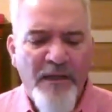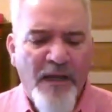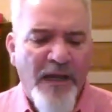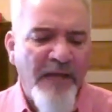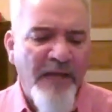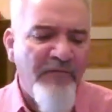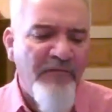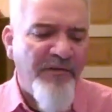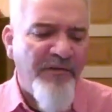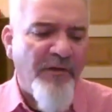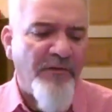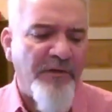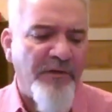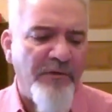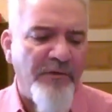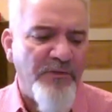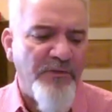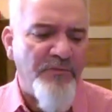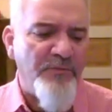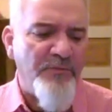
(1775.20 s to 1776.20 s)
I felt
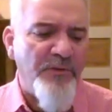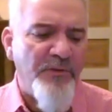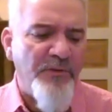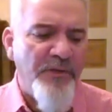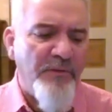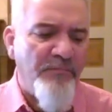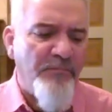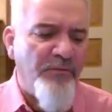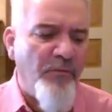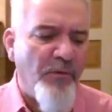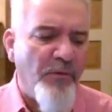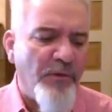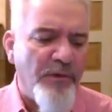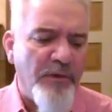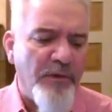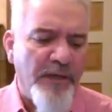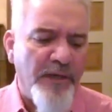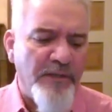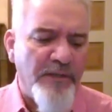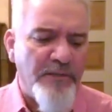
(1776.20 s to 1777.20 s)
it was really
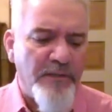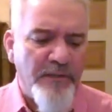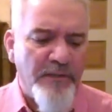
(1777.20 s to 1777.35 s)
important as